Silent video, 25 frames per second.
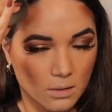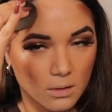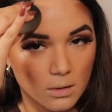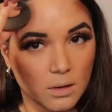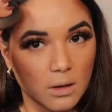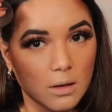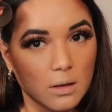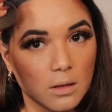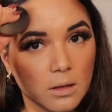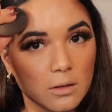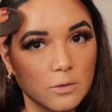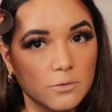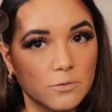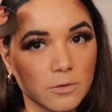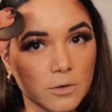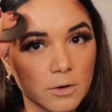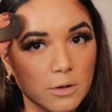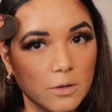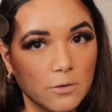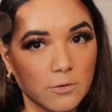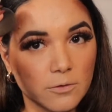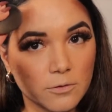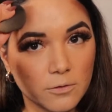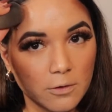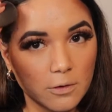then for
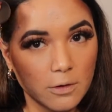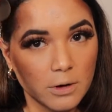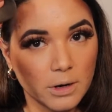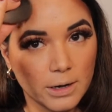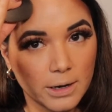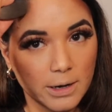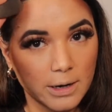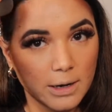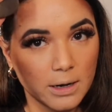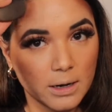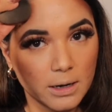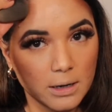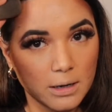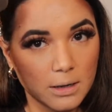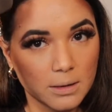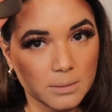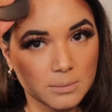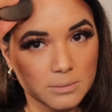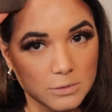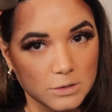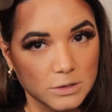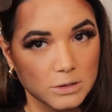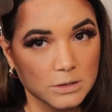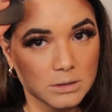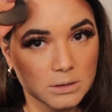the forehead, I'm
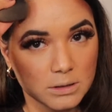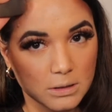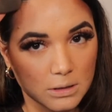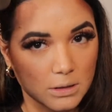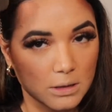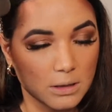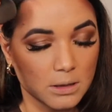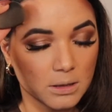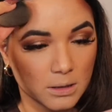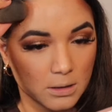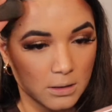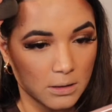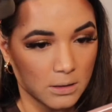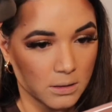just gonna